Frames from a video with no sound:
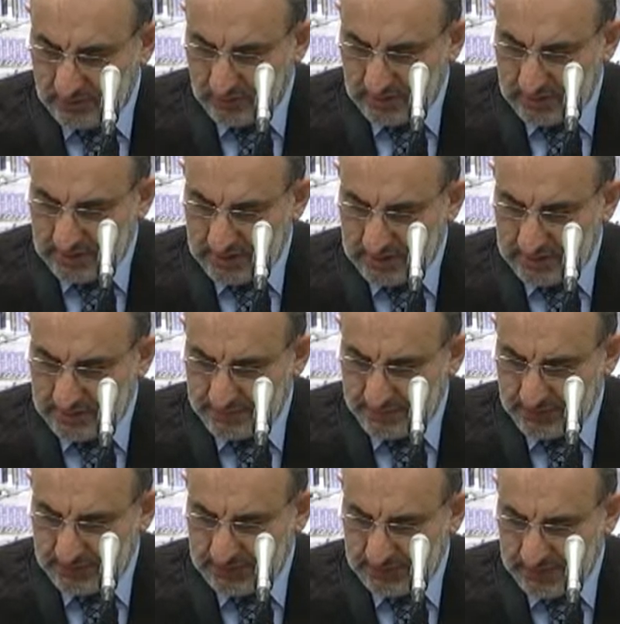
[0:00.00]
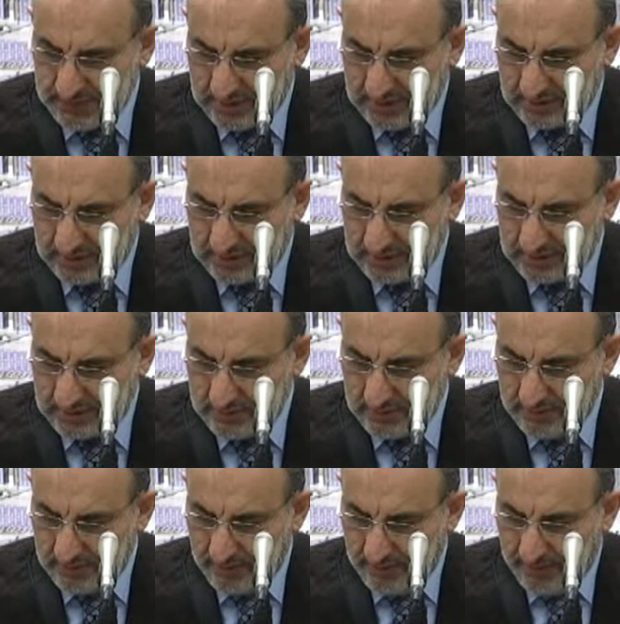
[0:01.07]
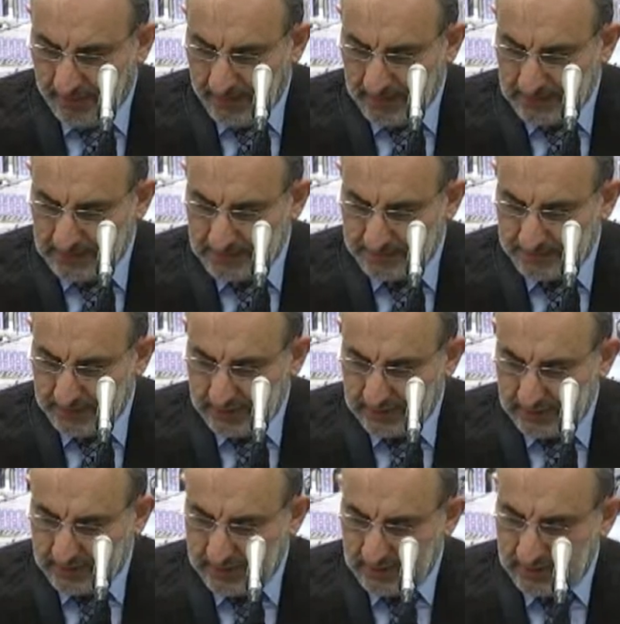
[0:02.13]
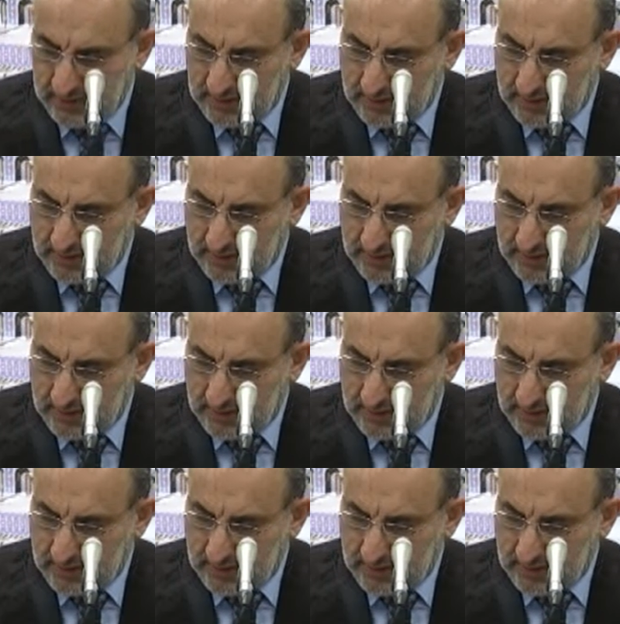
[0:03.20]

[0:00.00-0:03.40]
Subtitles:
which has spread there